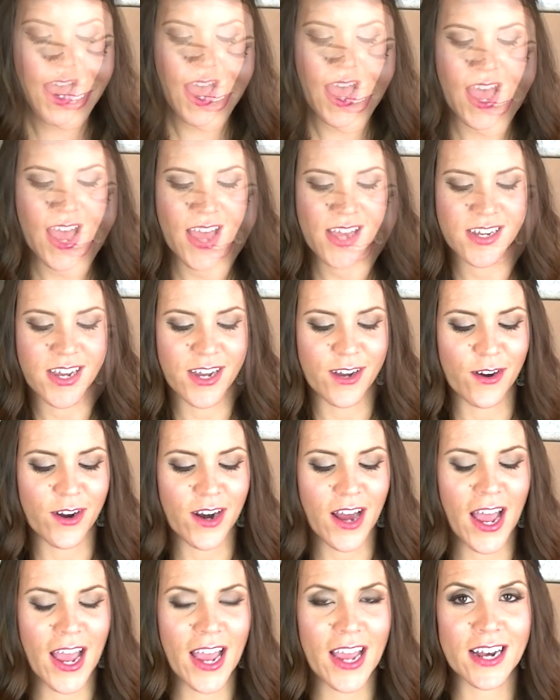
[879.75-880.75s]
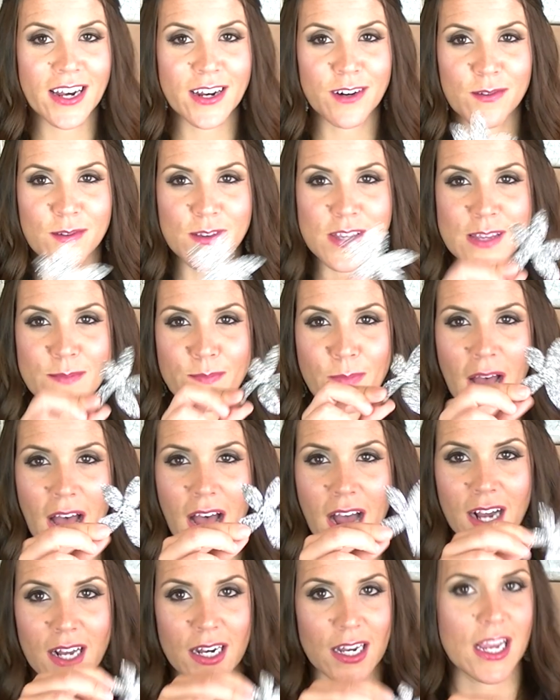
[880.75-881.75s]
And I got a little
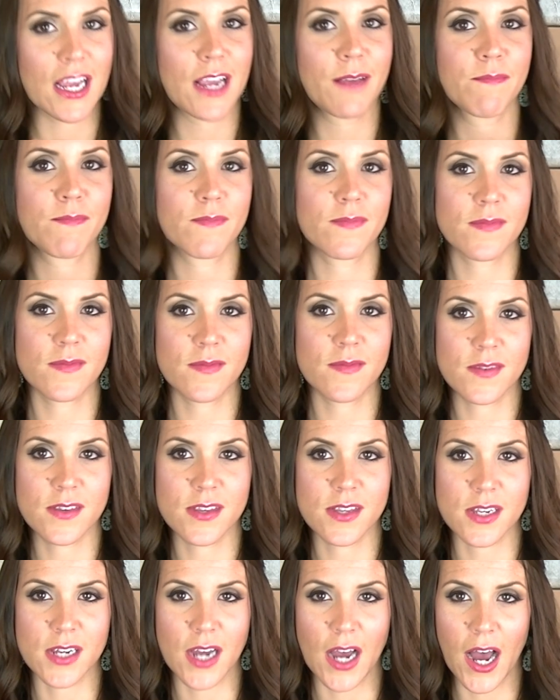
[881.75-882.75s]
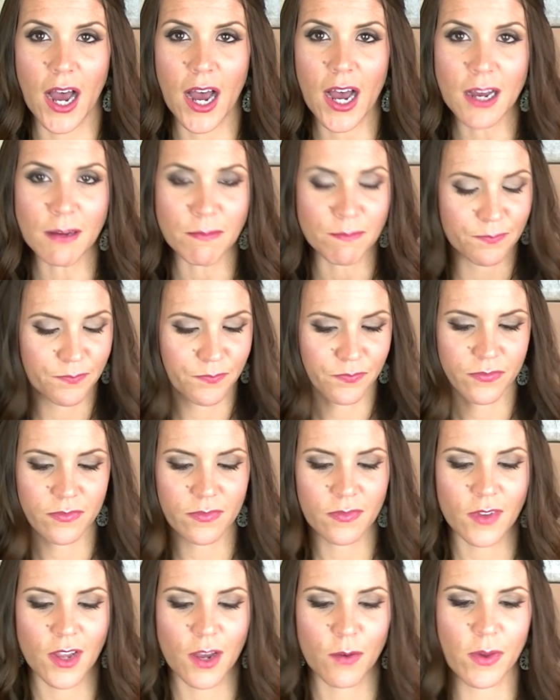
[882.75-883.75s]
sparkly star
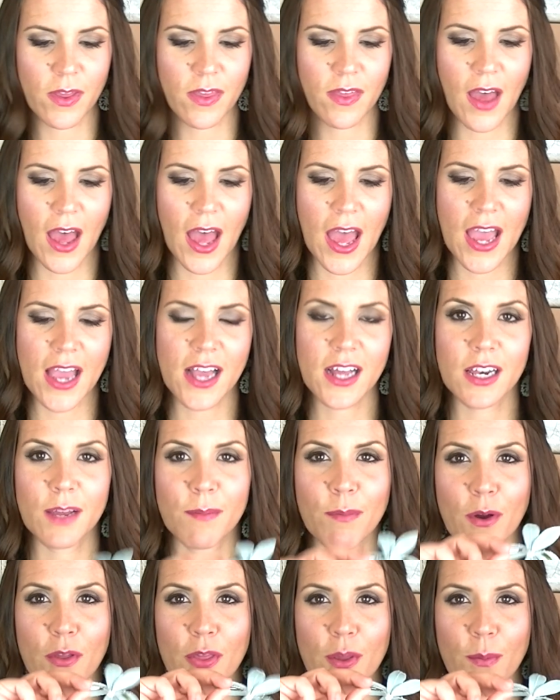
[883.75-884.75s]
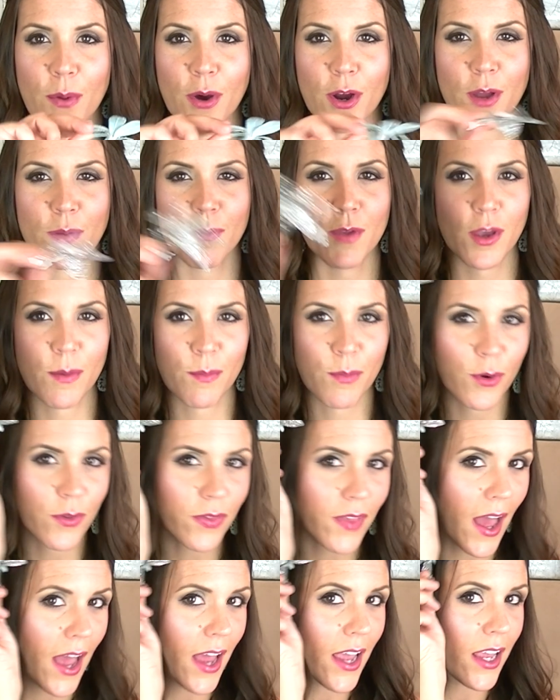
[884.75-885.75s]
with a clip on the bottom. You can
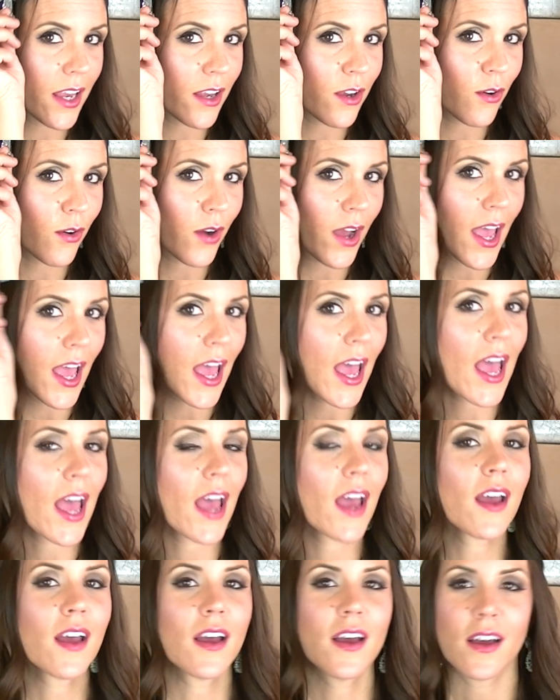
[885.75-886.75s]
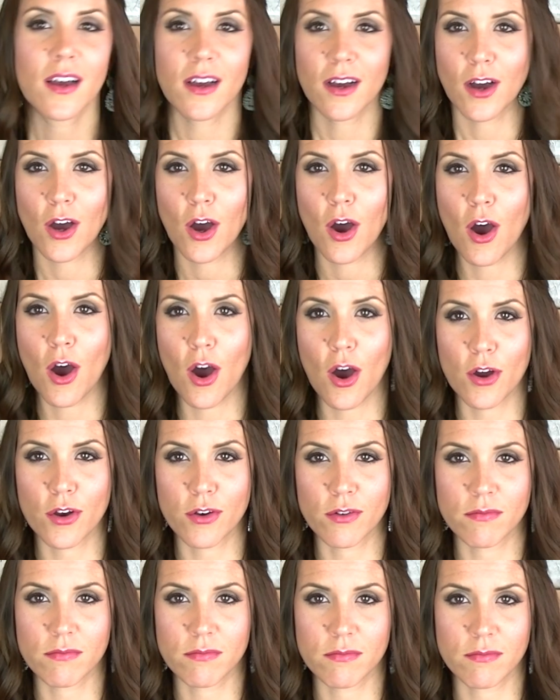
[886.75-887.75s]
put that in your hair
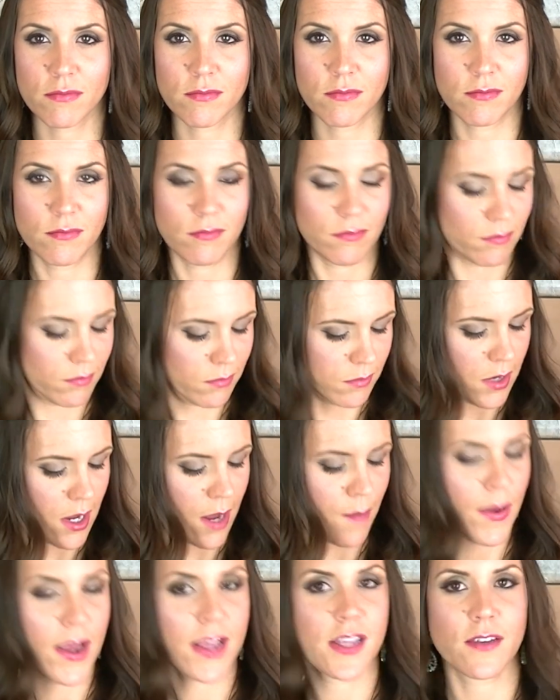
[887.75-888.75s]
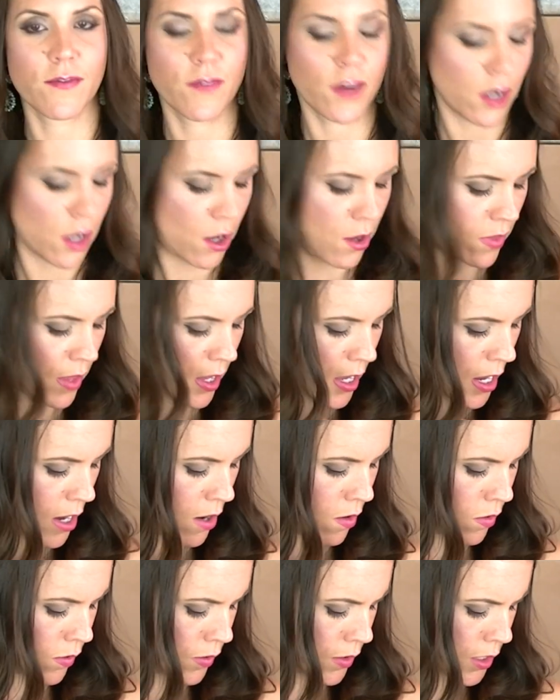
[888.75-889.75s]
on a piece of clothing
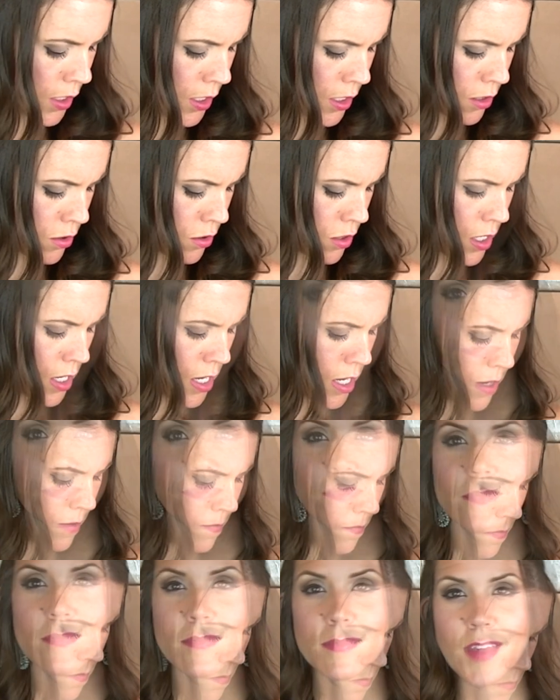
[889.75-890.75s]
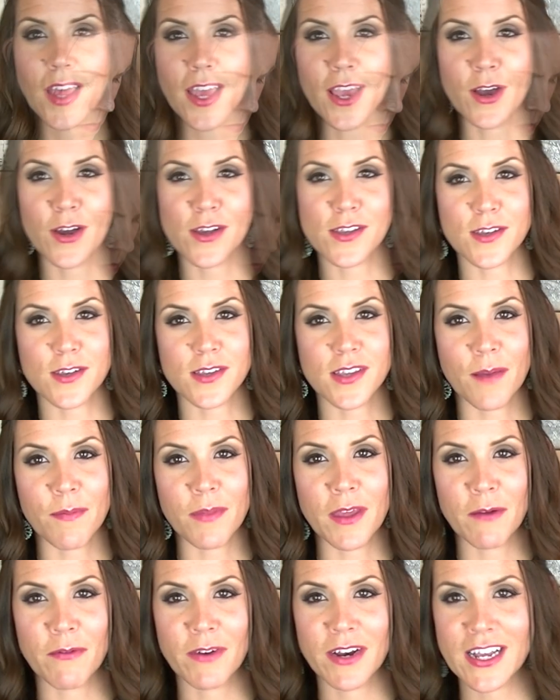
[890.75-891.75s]
here. I'll stick it on here there you go so
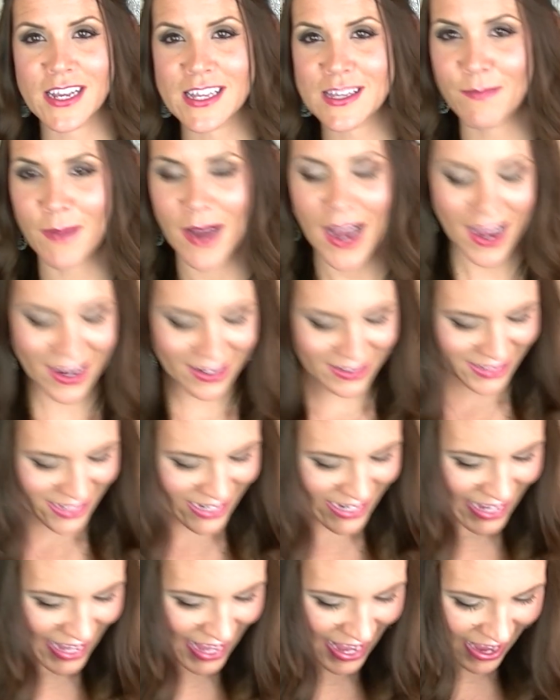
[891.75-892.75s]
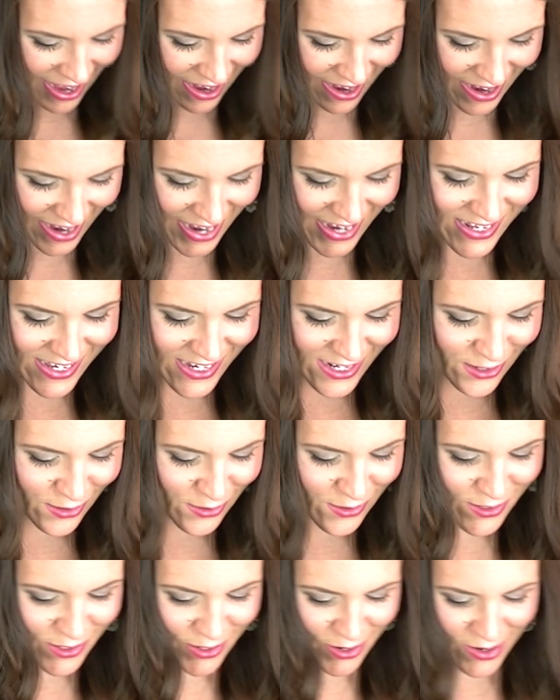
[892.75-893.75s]
something really sparkly I did
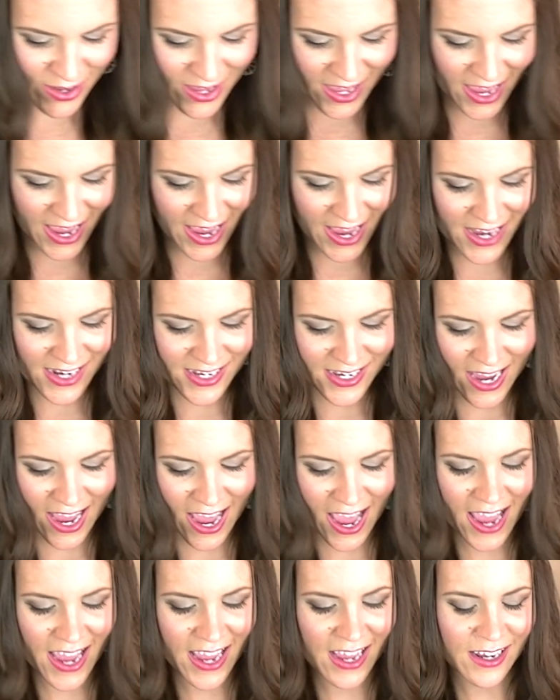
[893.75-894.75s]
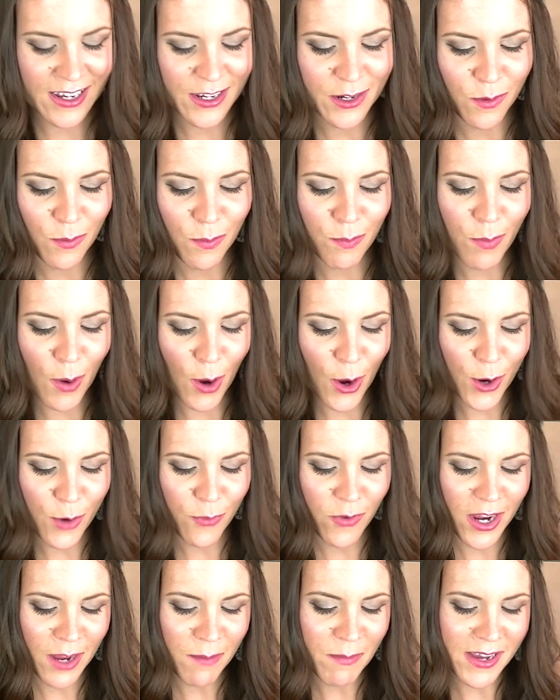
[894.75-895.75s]
also get a little bow
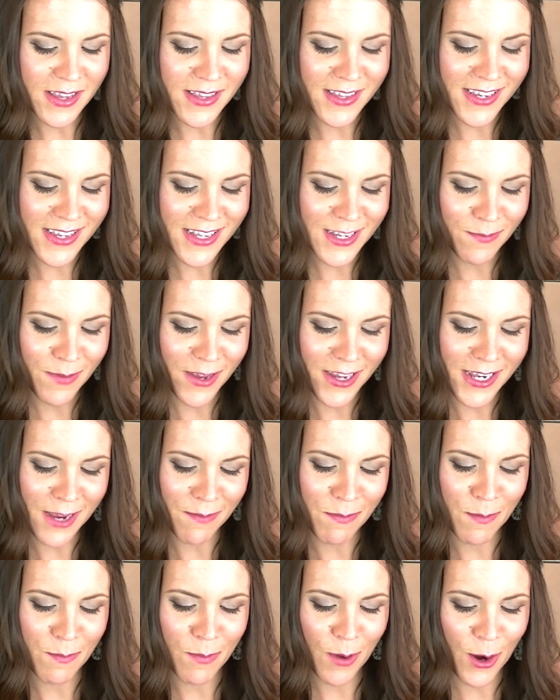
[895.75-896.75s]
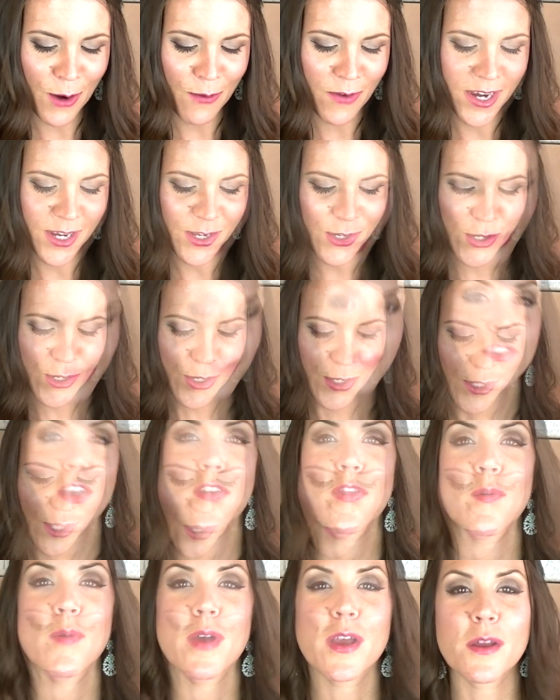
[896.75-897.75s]
ring my sister picked up a bow ring too so
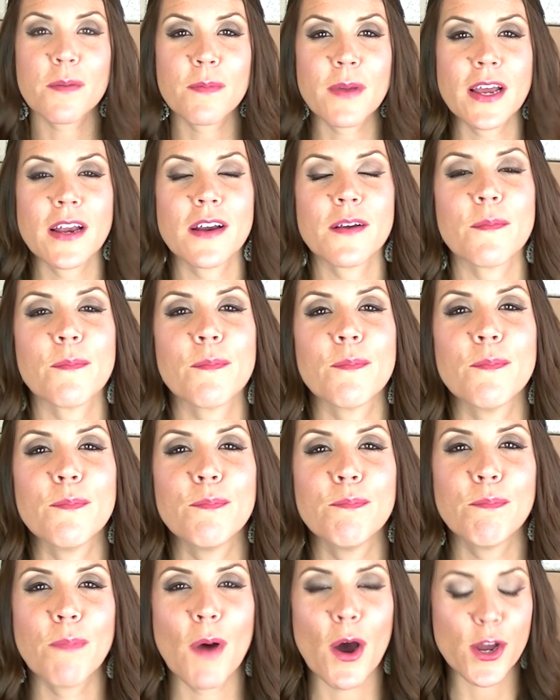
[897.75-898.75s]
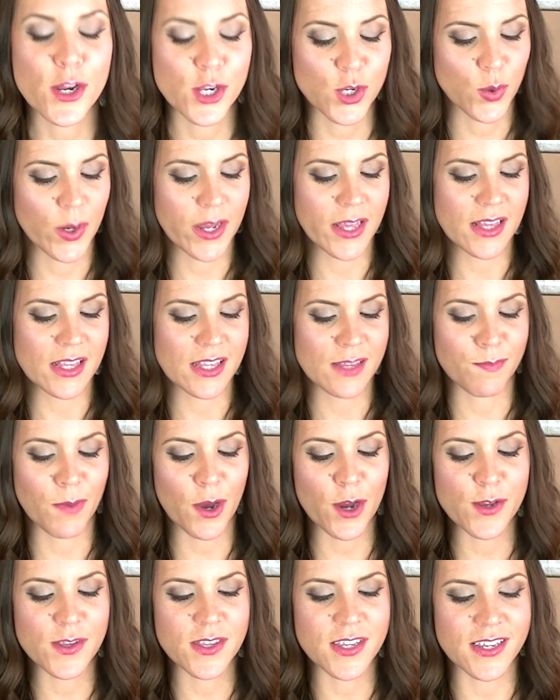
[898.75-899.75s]
that we could be bow twins
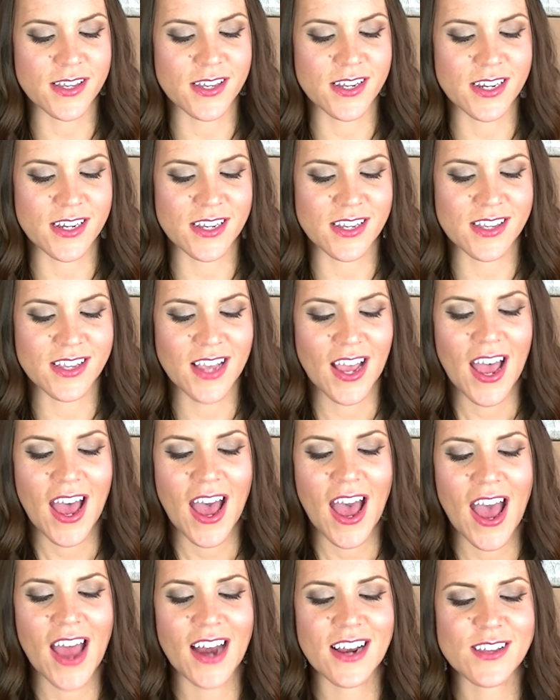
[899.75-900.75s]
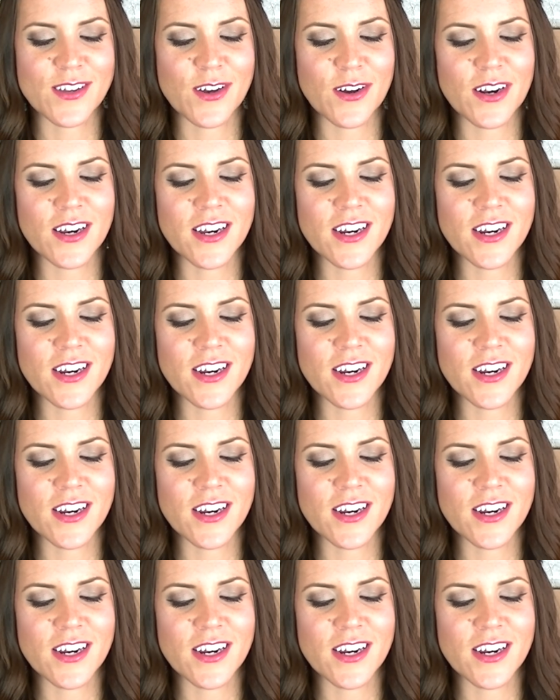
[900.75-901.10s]
bow sisters and it's got a